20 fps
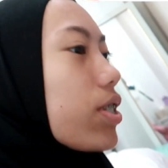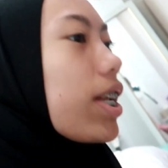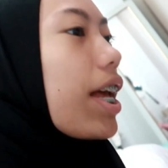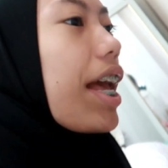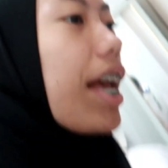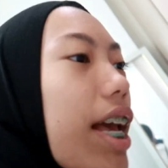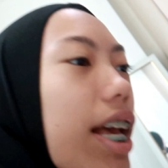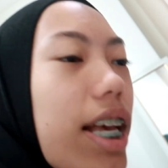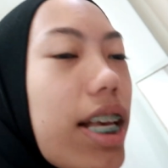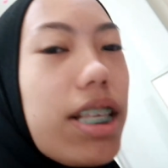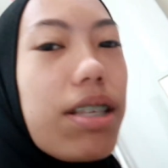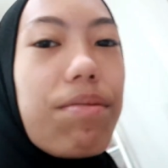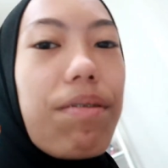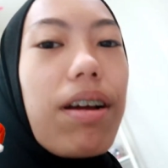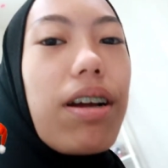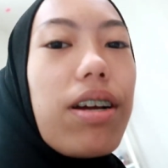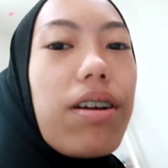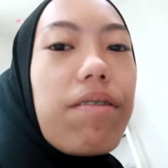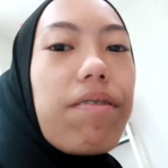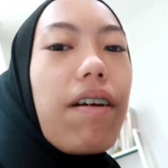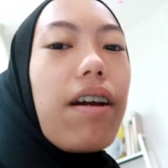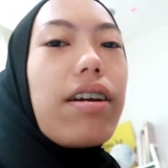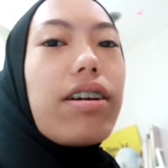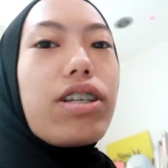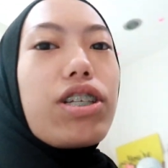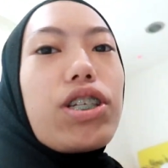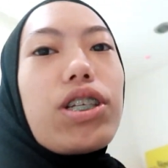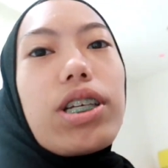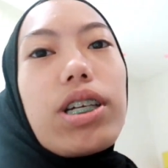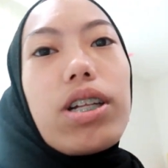Today is
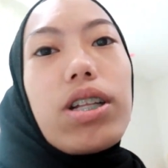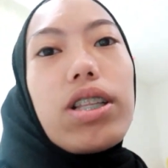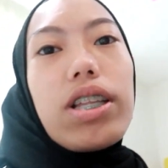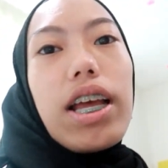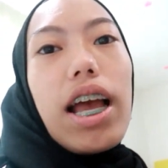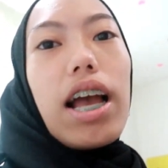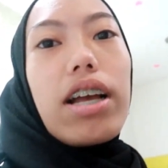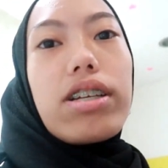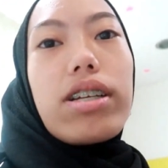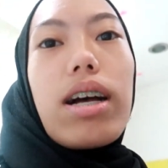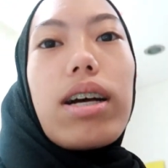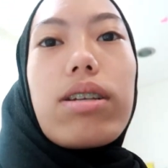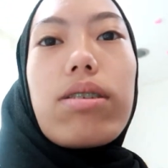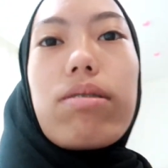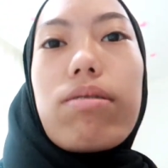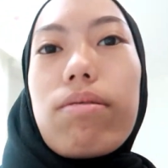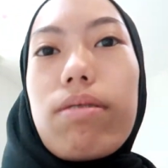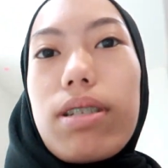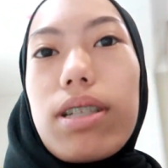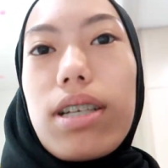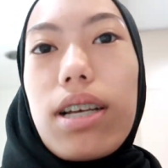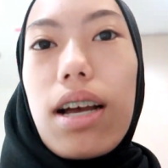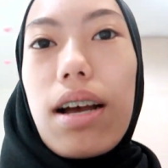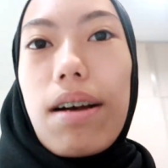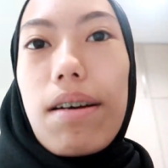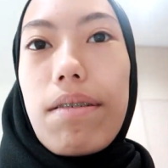very chill day actually. I don't really